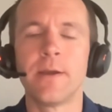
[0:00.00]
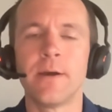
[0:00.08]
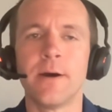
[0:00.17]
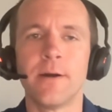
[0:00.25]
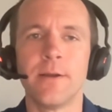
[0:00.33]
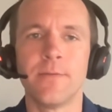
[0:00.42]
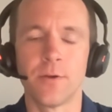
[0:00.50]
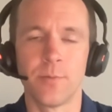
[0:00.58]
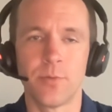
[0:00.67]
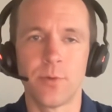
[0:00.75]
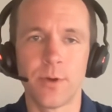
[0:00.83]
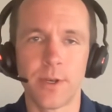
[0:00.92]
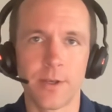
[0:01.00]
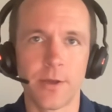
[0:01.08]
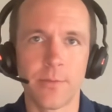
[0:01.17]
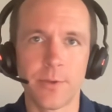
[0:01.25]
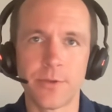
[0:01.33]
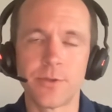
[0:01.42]
uh, if you're employed at a
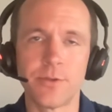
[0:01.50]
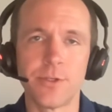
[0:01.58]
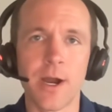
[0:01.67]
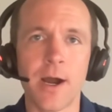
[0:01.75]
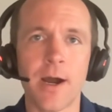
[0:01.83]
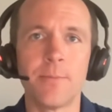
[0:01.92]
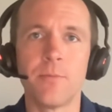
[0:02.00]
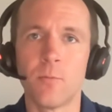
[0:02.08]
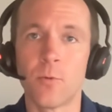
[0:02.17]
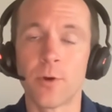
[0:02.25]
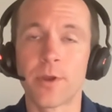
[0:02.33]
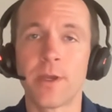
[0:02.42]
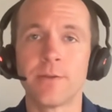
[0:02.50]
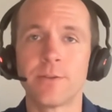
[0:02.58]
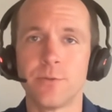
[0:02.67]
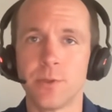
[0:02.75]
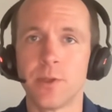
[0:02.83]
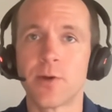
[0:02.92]
W 2 job working
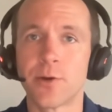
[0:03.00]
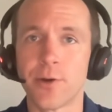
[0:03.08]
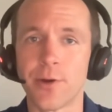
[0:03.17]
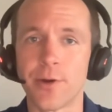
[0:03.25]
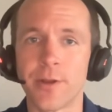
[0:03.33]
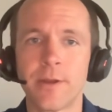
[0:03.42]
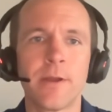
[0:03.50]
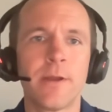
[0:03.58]
to learn,